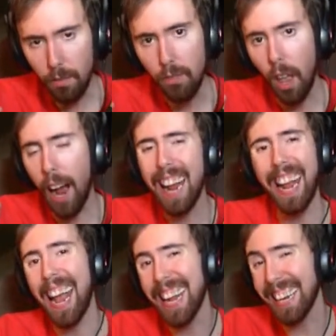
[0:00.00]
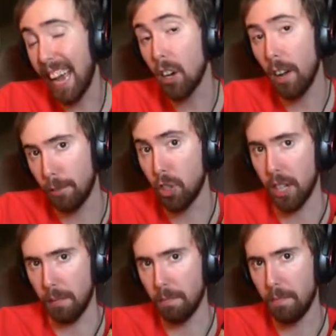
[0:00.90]
I hate
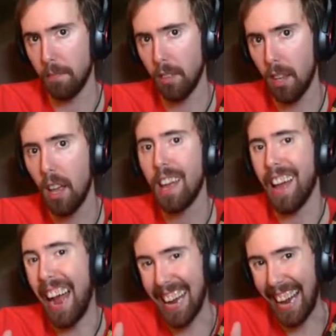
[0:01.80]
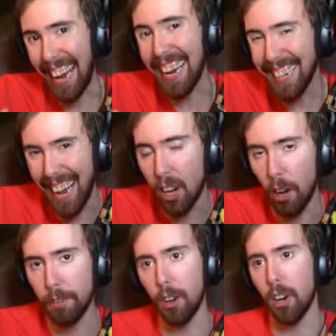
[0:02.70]
LFG. I hate
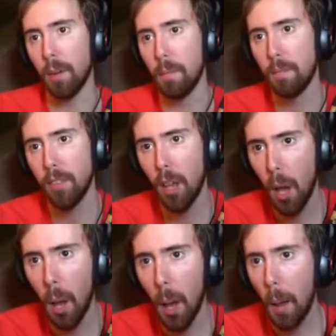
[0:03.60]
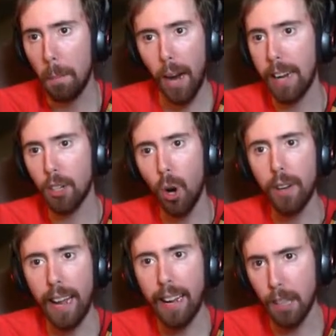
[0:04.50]
LFR. But I don't
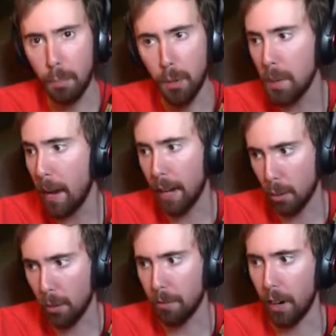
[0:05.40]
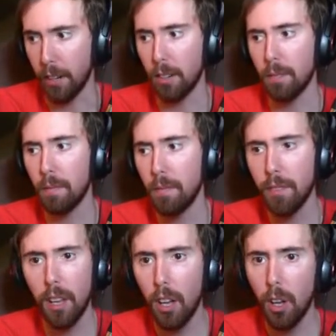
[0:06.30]
hate the pre-made group finder.
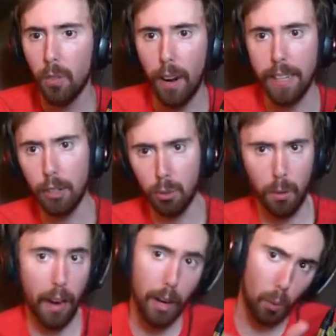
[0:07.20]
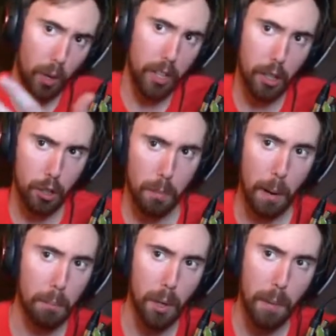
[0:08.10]
Like this one right here, where you can just
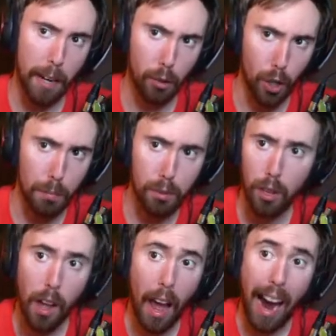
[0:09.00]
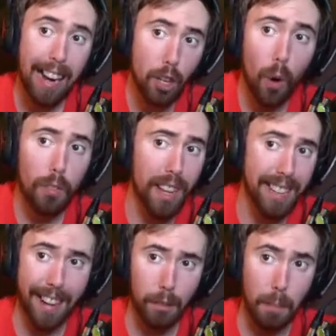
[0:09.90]
make pre-made groups. I don't think
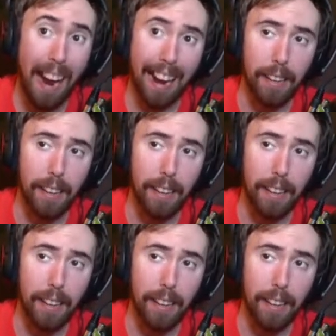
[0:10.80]
that's bad.